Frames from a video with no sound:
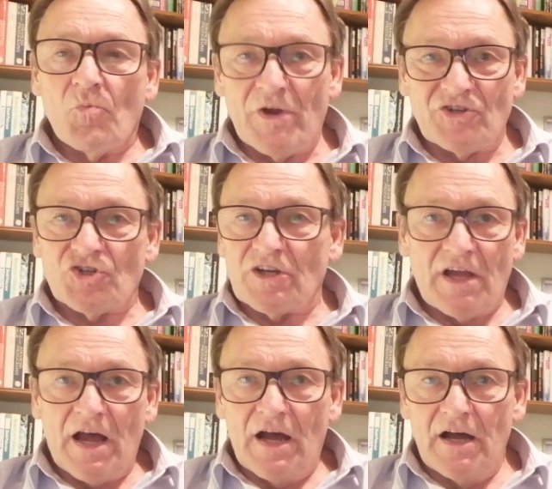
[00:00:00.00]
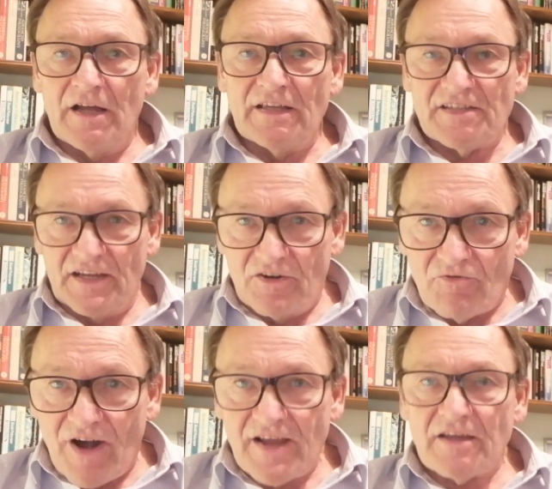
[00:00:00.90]
which is in
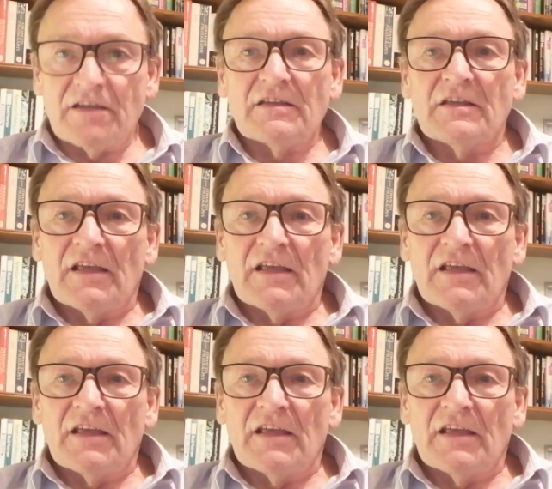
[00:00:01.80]
Iraq.